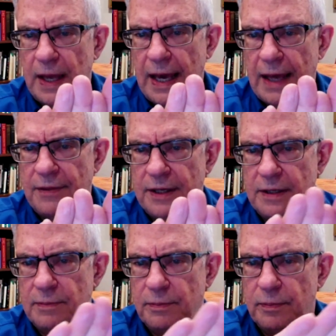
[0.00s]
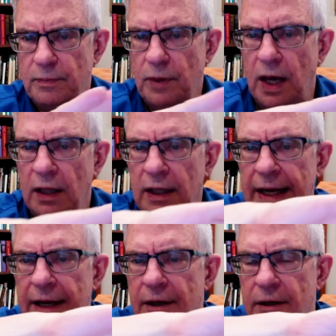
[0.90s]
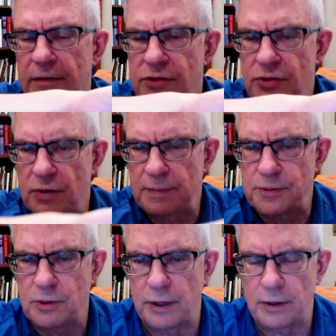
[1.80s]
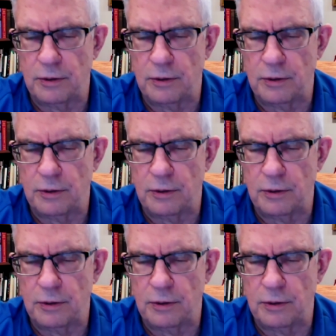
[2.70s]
and then a layer of strips going